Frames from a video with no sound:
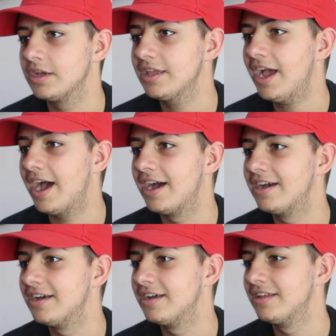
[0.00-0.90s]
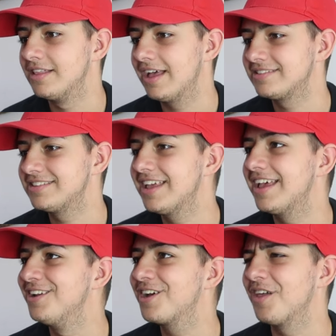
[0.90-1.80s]
Yeah. That's
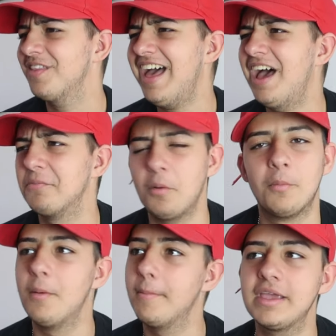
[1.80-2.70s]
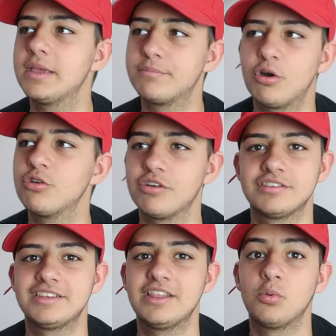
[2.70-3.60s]
it. Look at that. We're making
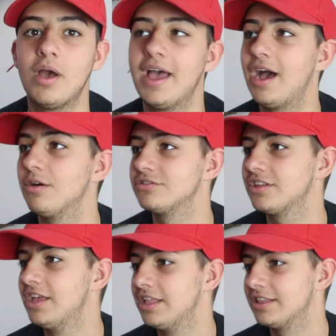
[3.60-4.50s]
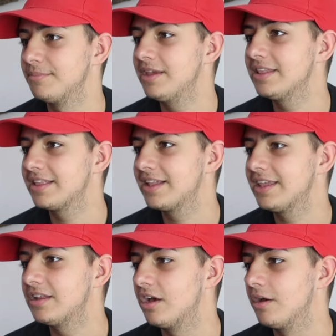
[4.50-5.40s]
progress here at the warehouse. Me and the
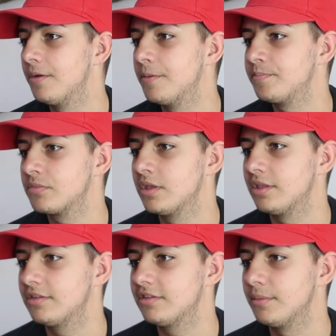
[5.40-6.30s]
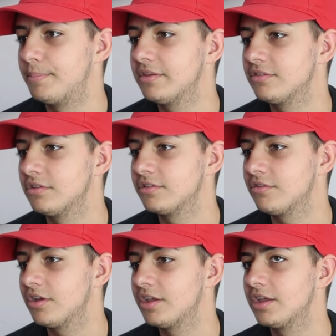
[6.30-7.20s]
cleaner. This is the business
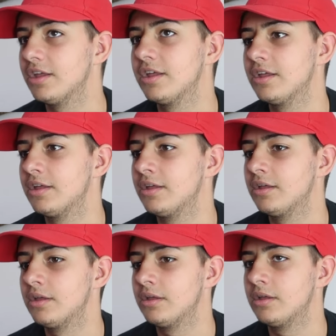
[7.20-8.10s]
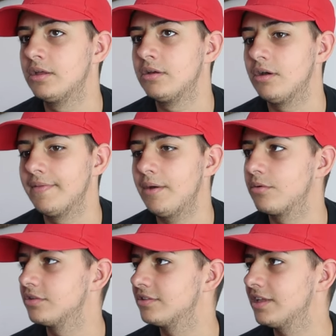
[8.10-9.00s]
right here. And that
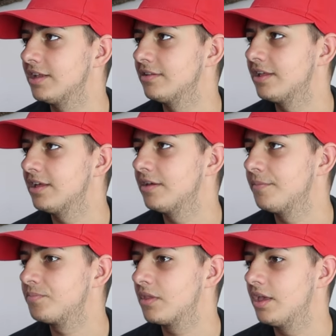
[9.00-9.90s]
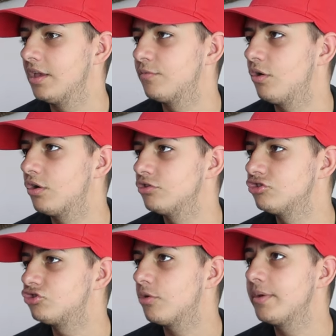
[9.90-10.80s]
one can stay down there. If one can
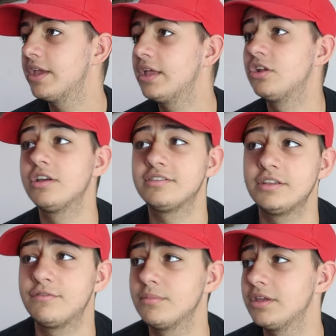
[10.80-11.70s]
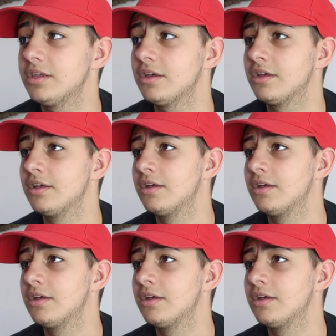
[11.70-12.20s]
just drop here nicely for me.